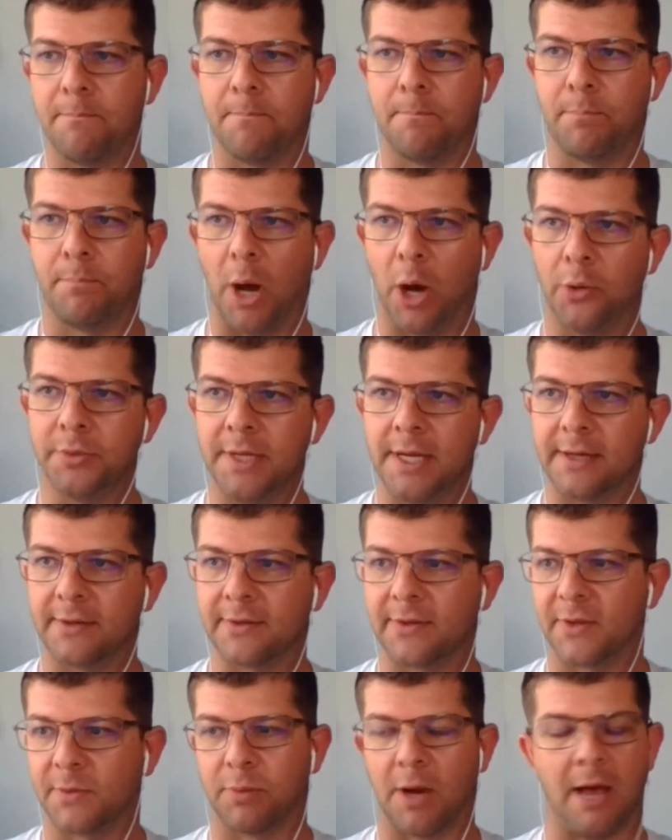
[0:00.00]
Bo
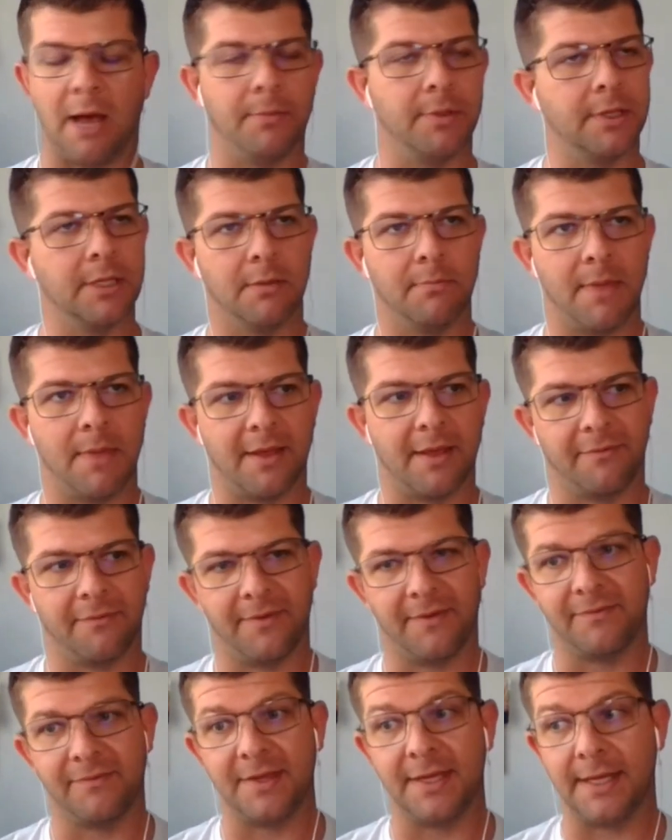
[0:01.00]
Nix is probably going to make
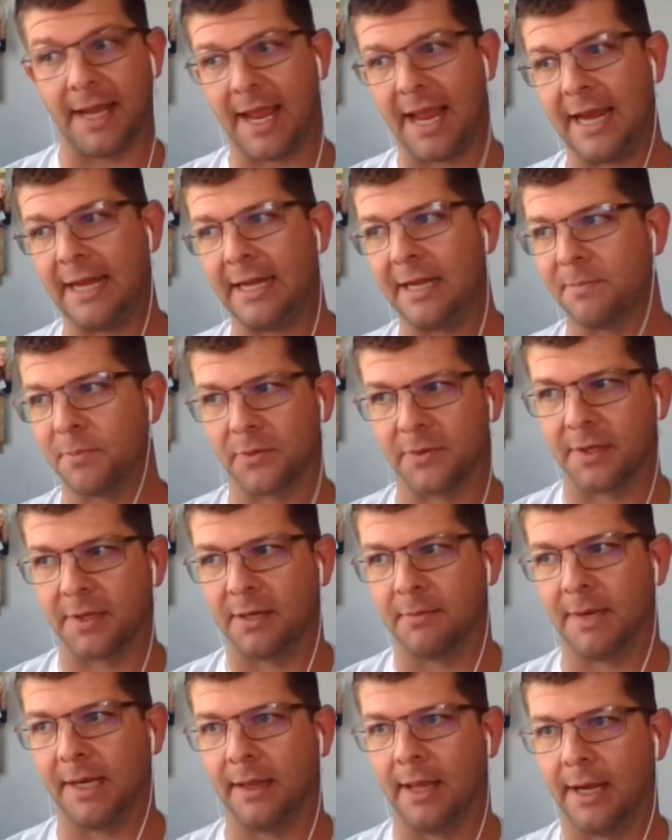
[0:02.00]
50 to 80%
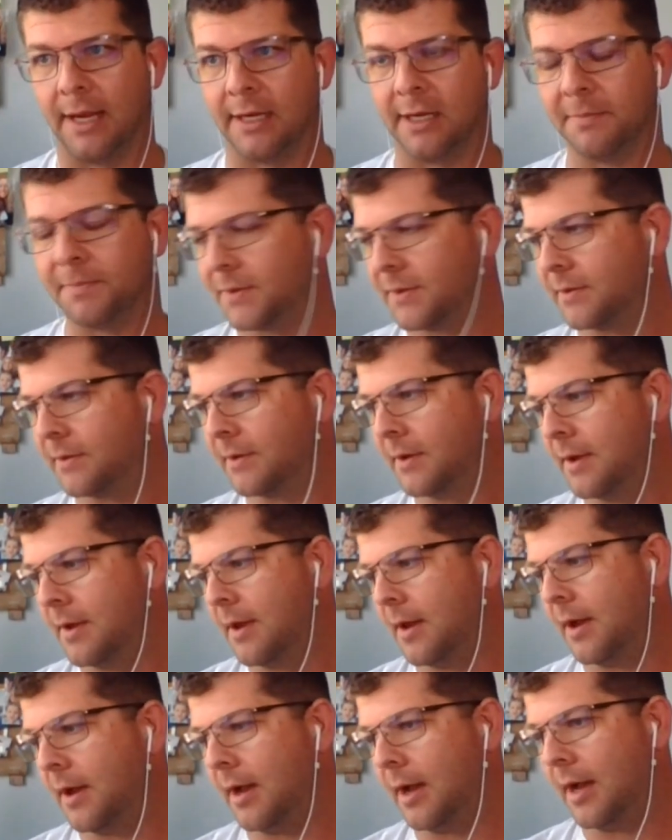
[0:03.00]
of my lineups.
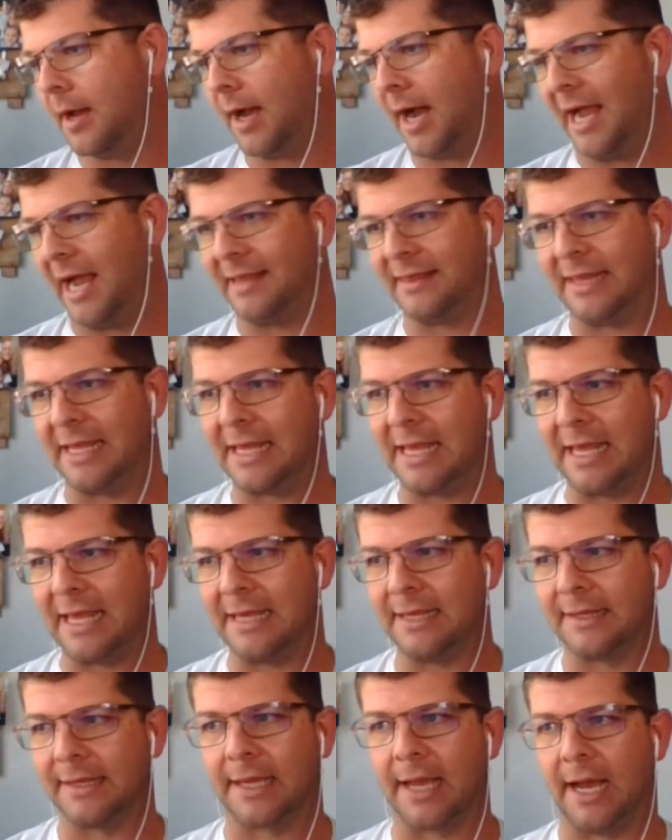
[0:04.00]
I think
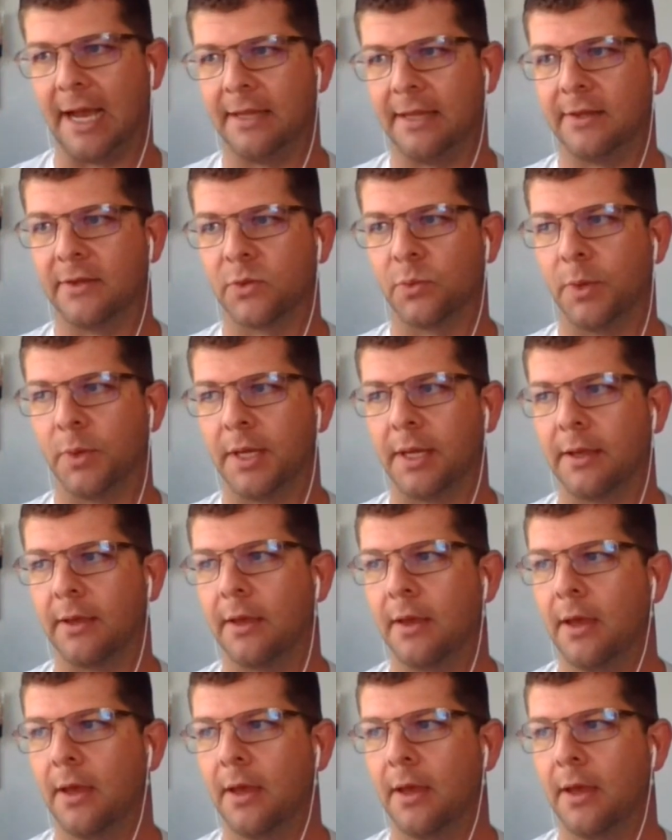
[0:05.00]
he's the guy this week.